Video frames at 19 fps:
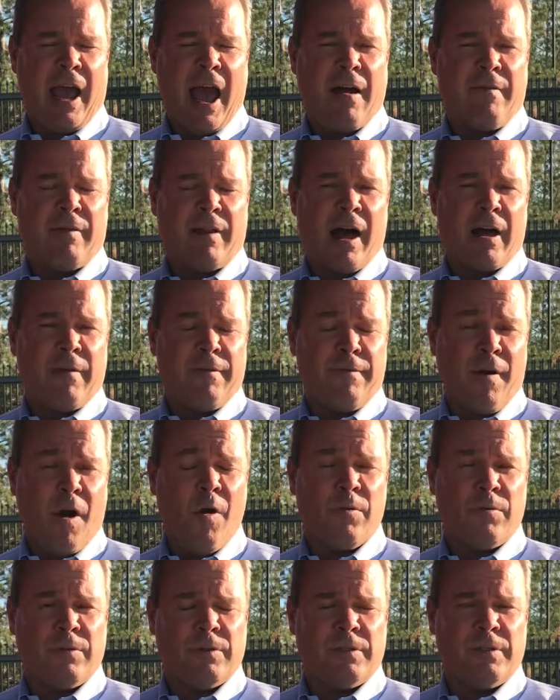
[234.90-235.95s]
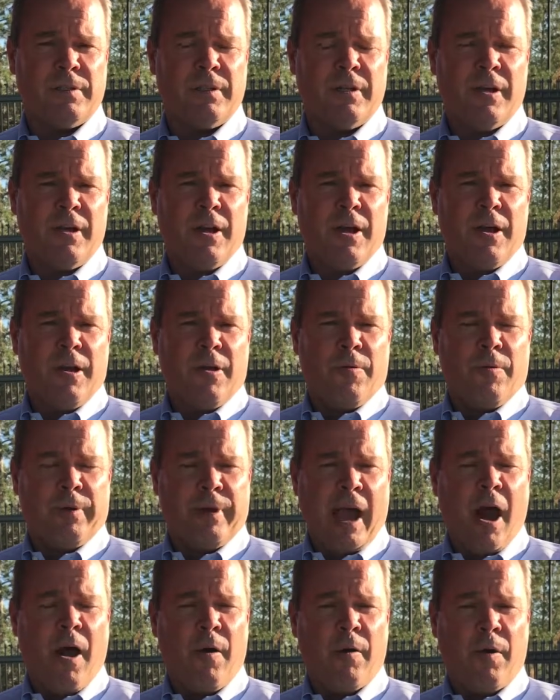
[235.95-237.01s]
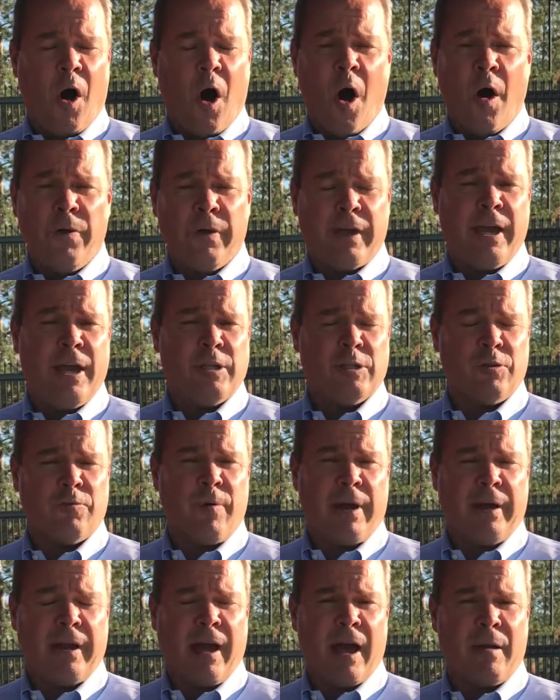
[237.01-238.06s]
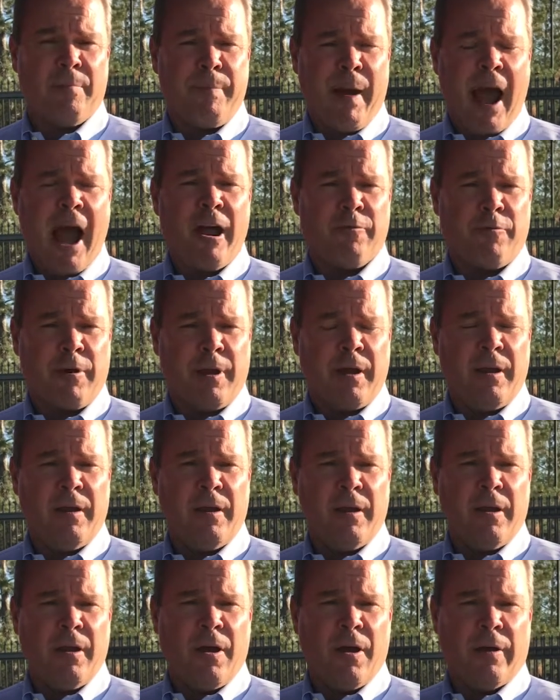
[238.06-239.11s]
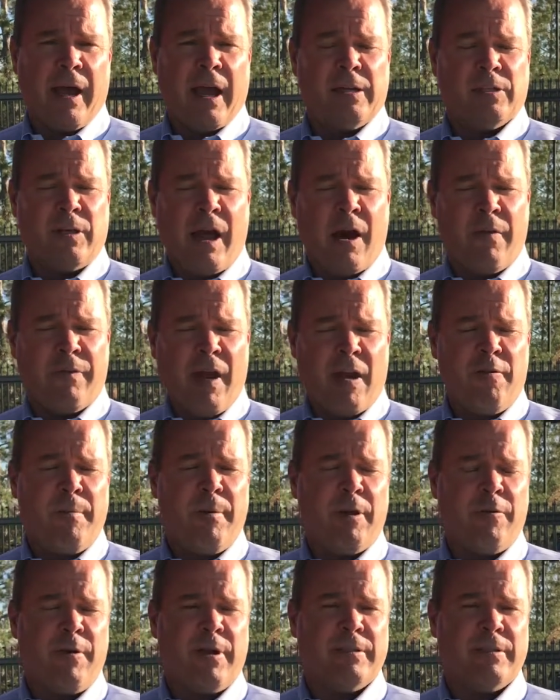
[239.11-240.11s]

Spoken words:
have a lot of phones? Well, now all the kids are running out of battery. Okay, so now if everybody